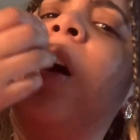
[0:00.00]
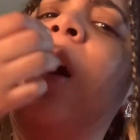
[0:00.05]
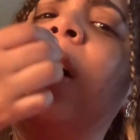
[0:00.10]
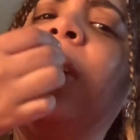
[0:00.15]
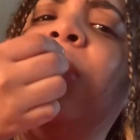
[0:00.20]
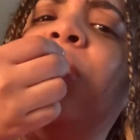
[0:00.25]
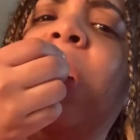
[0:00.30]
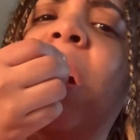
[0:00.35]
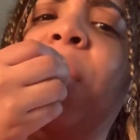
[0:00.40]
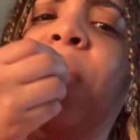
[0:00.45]

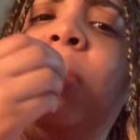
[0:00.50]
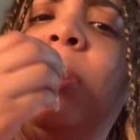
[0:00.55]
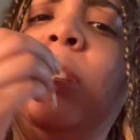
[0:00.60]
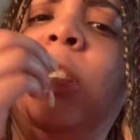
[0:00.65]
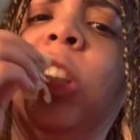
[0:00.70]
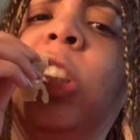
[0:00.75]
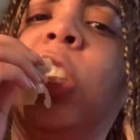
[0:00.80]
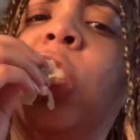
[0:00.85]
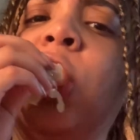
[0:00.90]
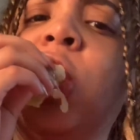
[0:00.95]
I
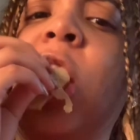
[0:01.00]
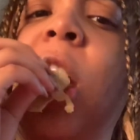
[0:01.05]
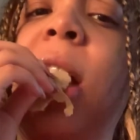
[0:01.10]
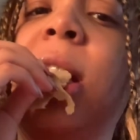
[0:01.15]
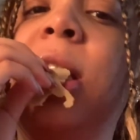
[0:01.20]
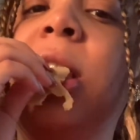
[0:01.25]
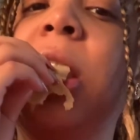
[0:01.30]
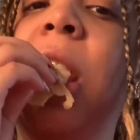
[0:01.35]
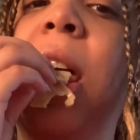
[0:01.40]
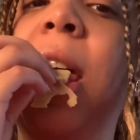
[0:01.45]
definitely can
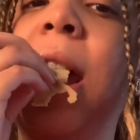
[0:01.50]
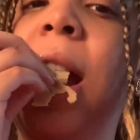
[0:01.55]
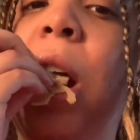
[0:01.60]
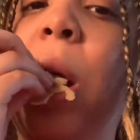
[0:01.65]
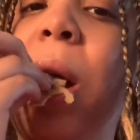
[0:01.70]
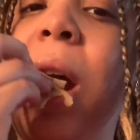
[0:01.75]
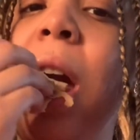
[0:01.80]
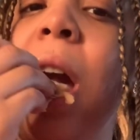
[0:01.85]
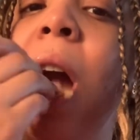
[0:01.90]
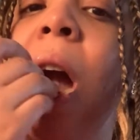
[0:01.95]
taste the
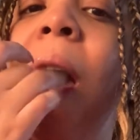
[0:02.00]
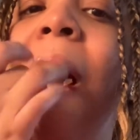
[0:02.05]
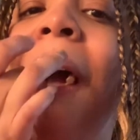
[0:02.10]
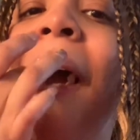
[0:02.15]
hickory.